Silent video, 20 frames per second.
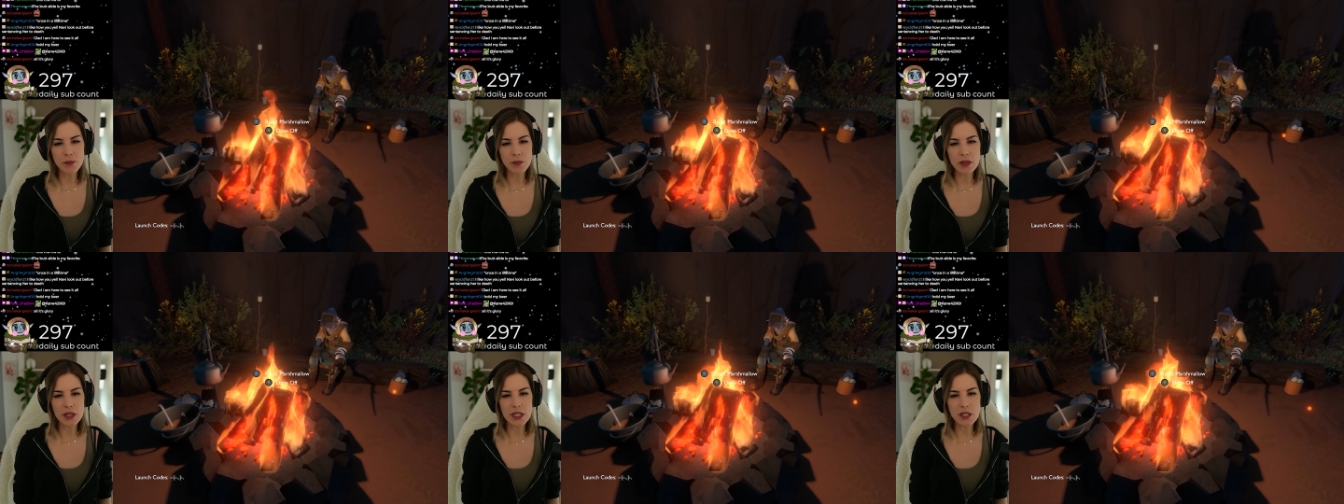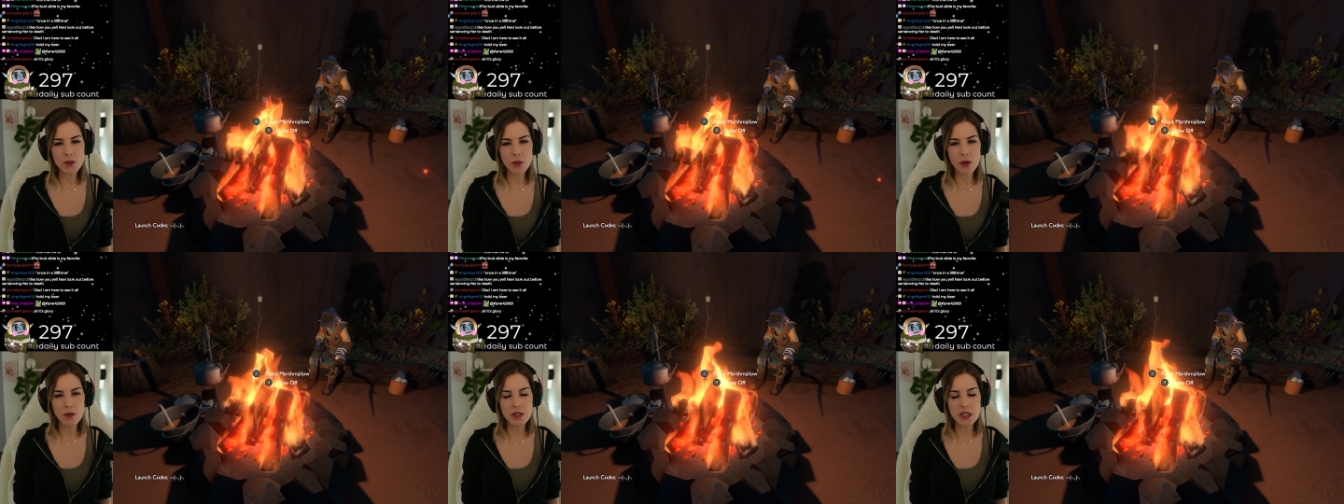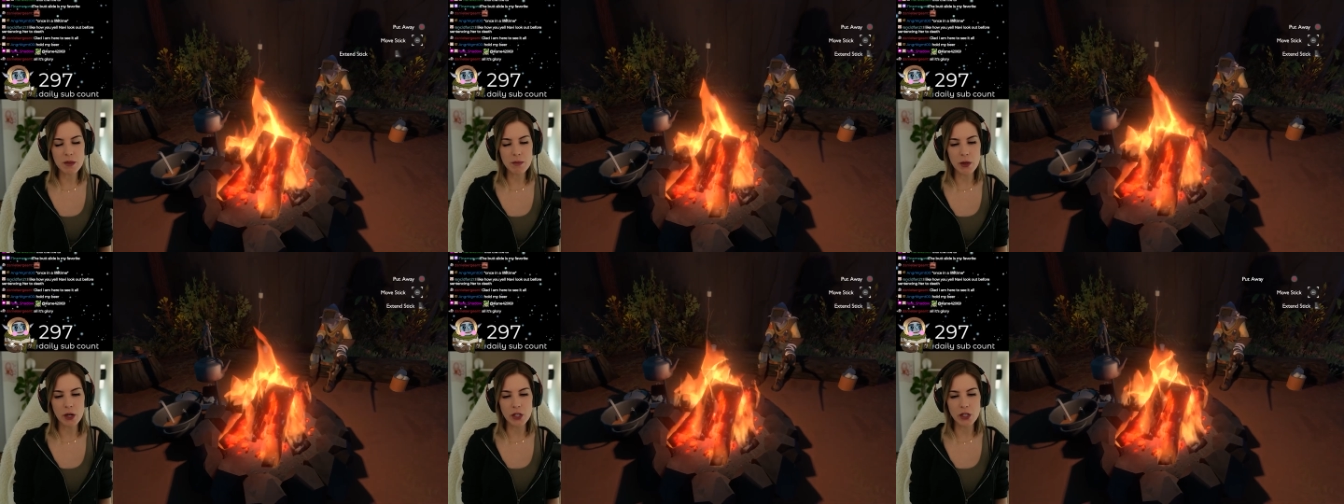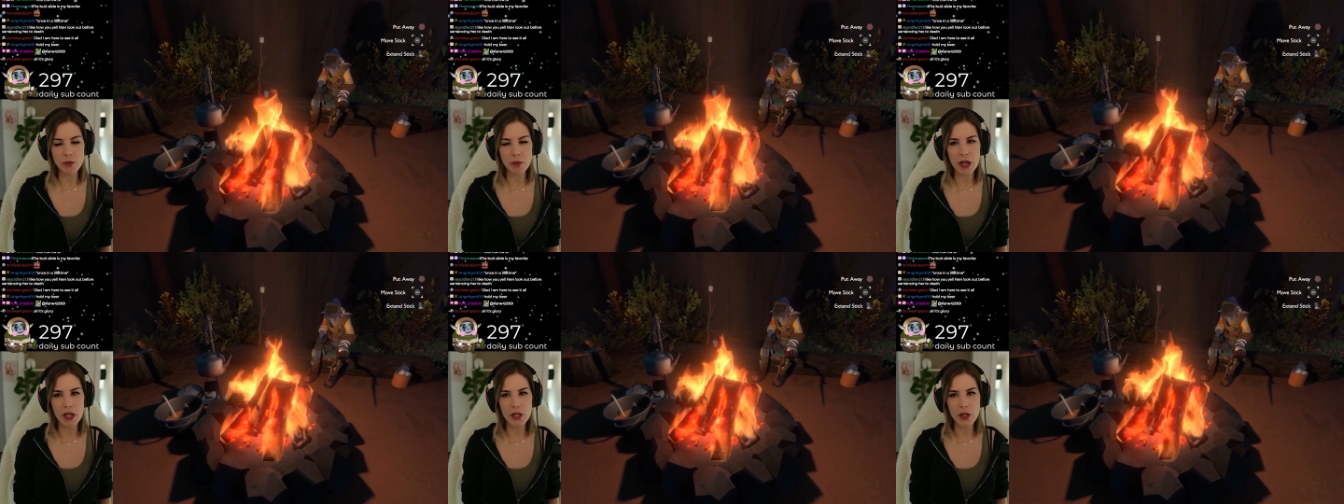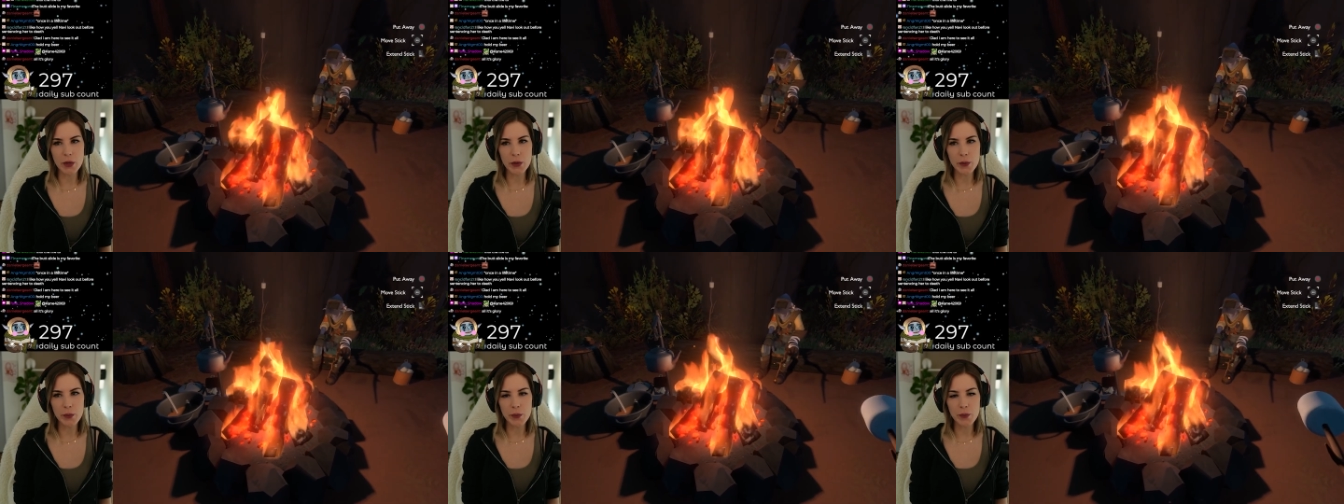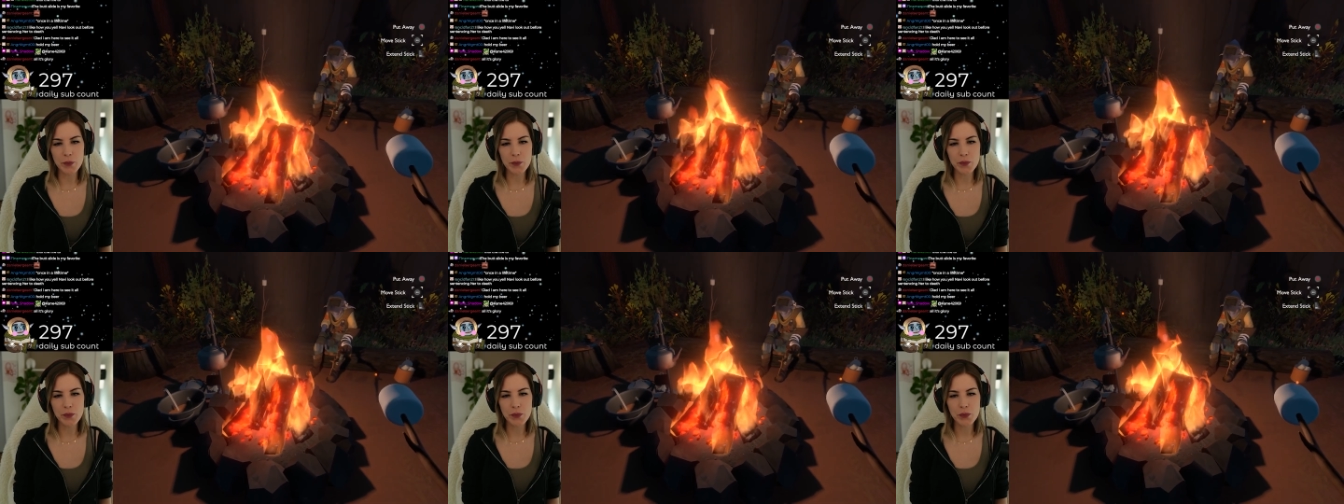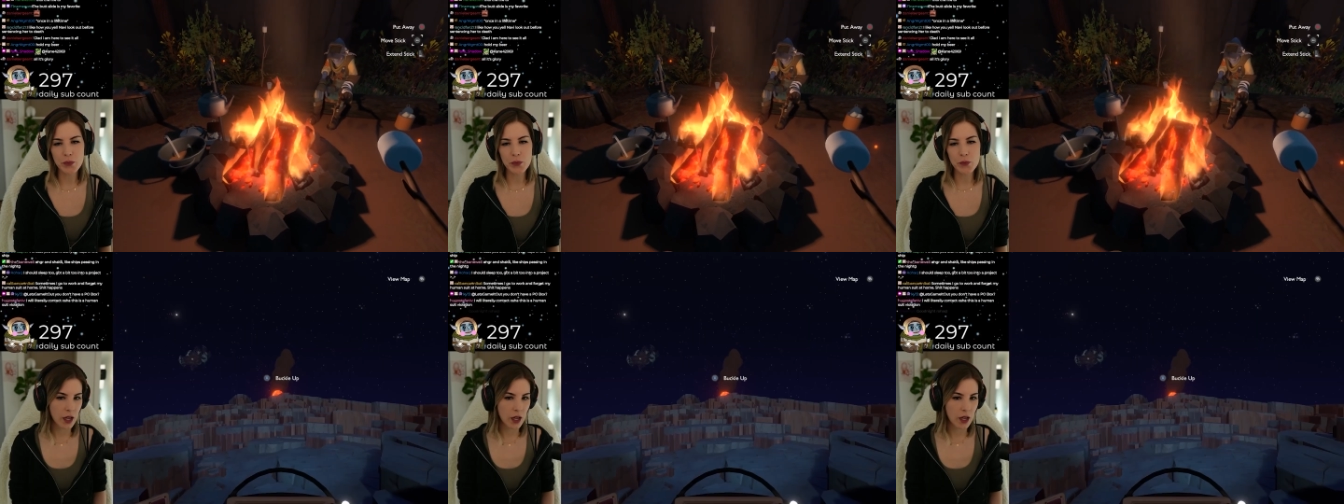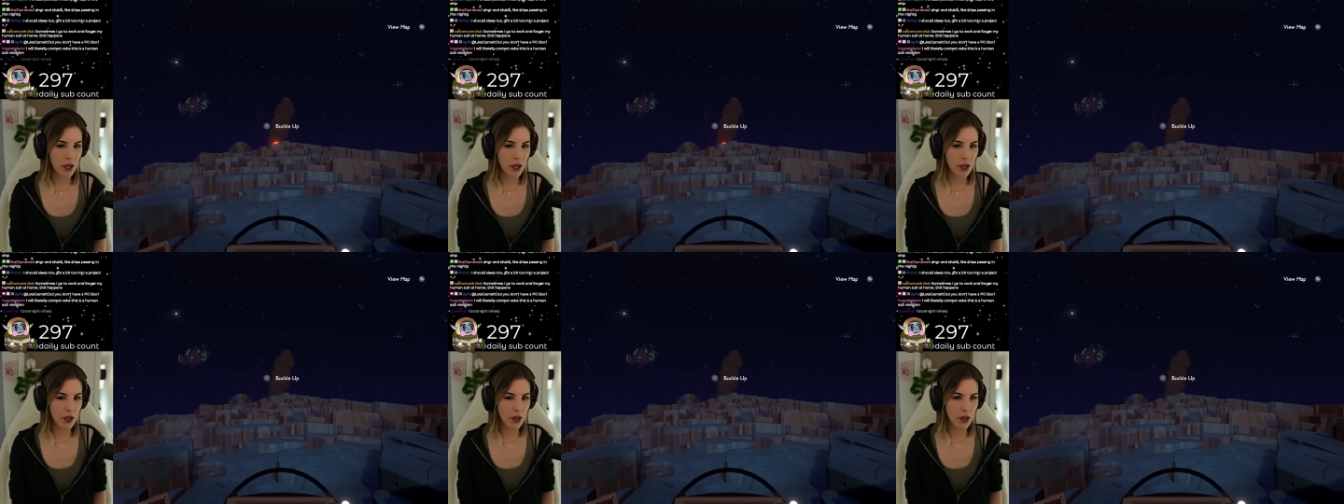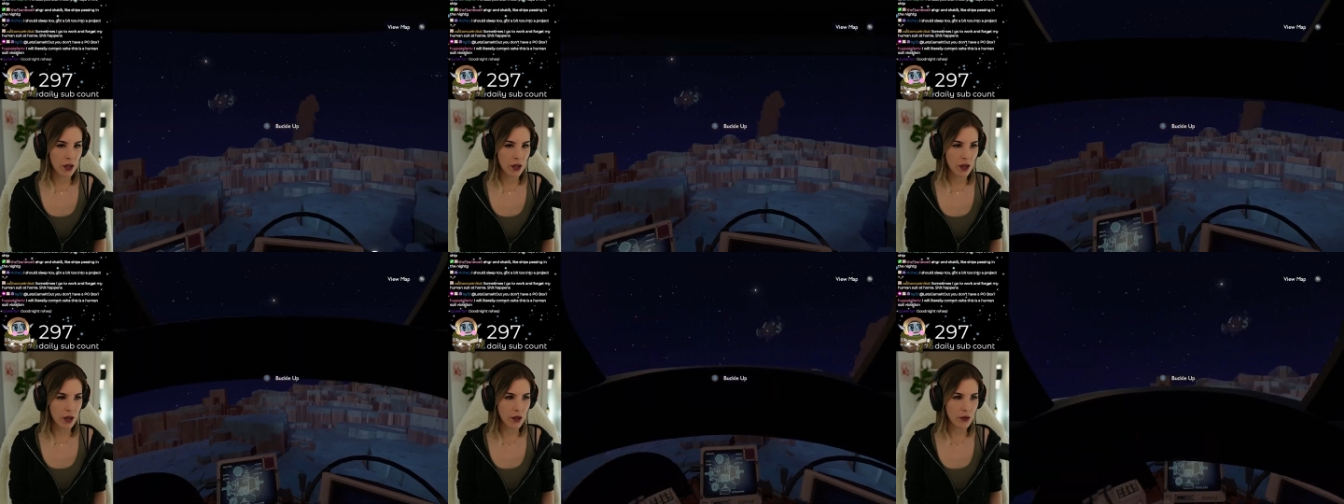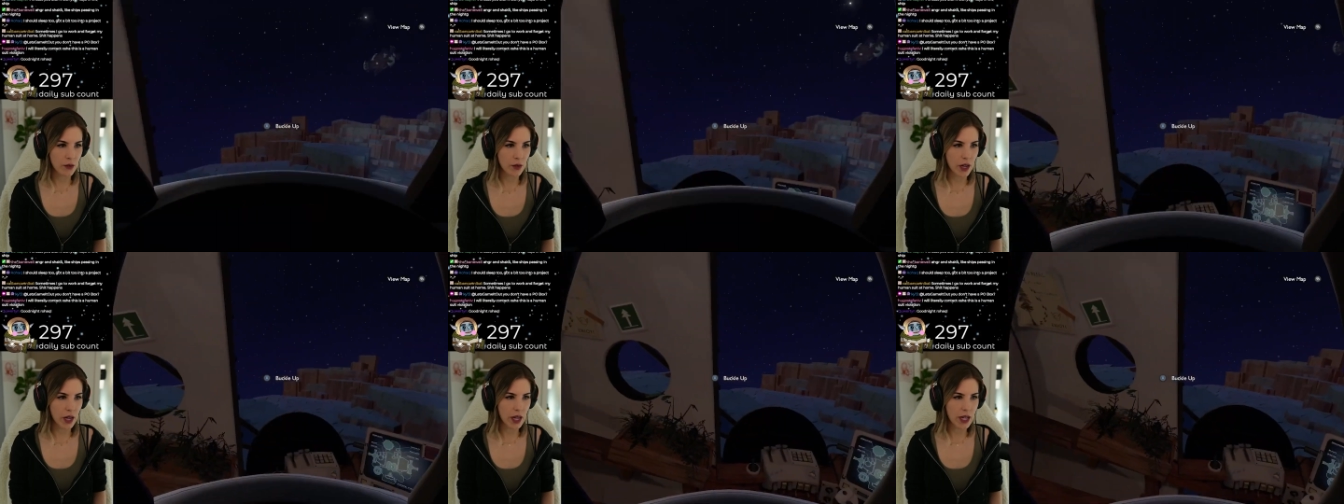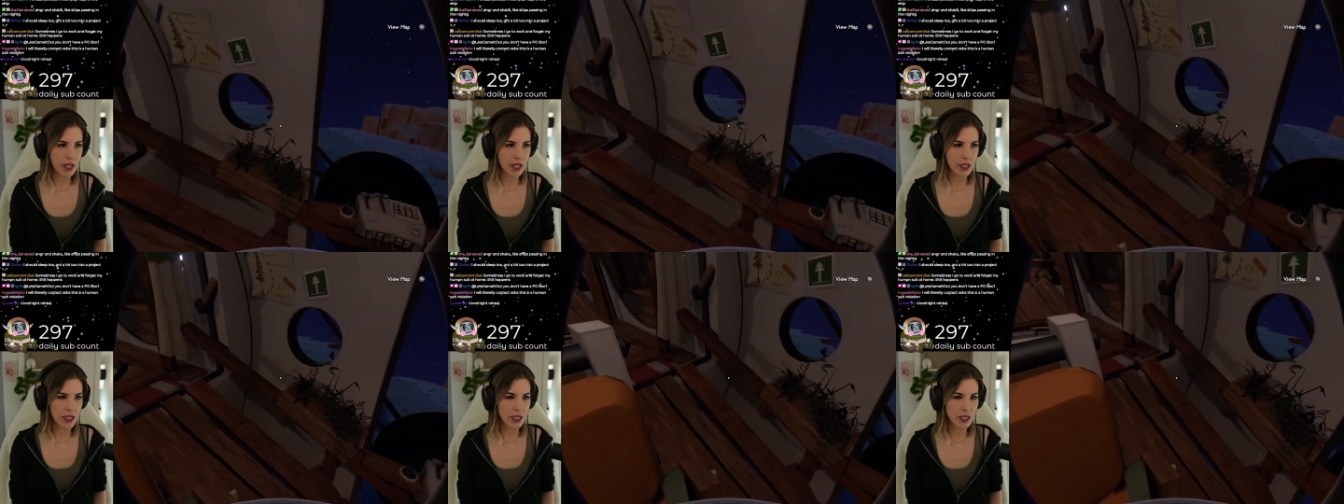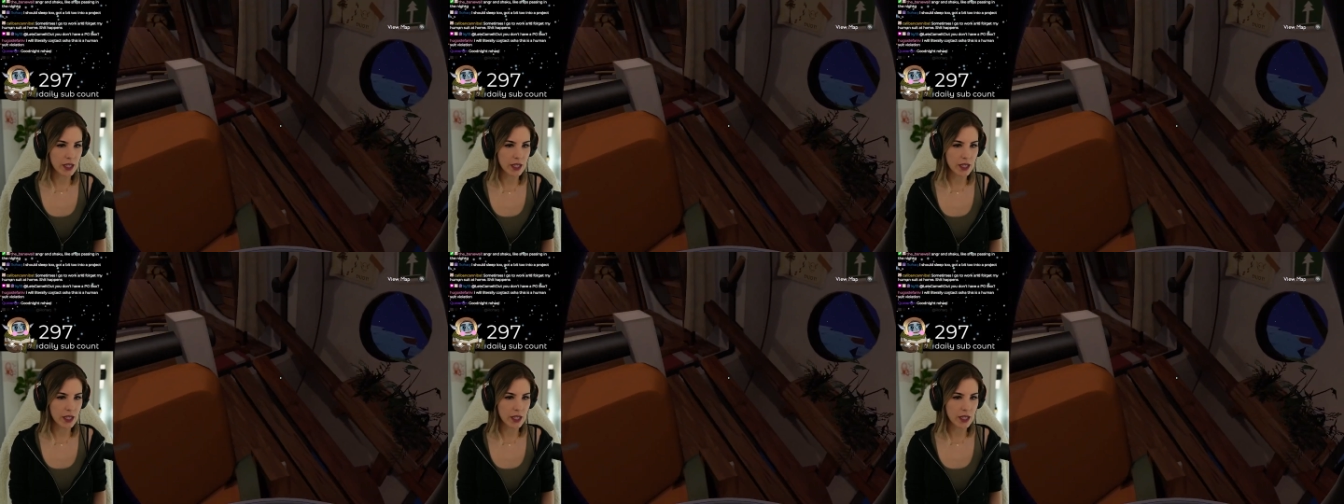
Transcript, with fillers: Let's roast a marshmallow. All right.